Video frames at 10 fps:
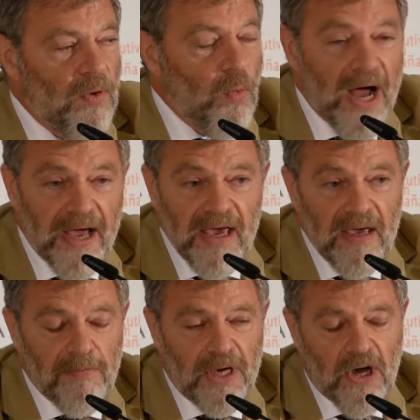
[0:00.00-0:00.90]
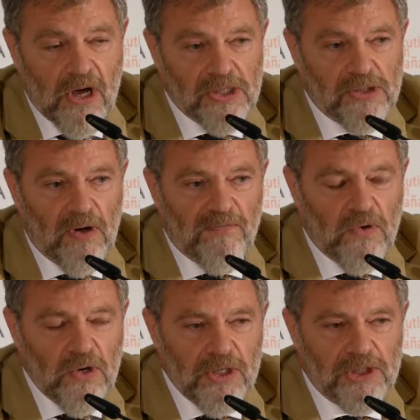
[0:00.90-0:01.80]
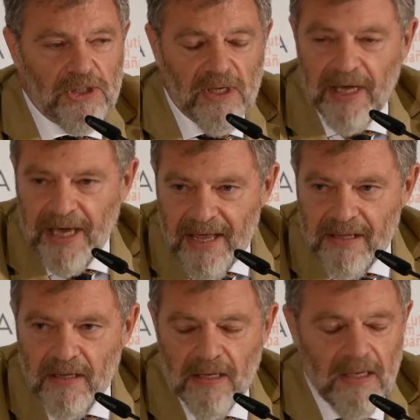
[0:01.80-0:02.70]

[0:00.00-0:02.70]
Why? Because, of course, again,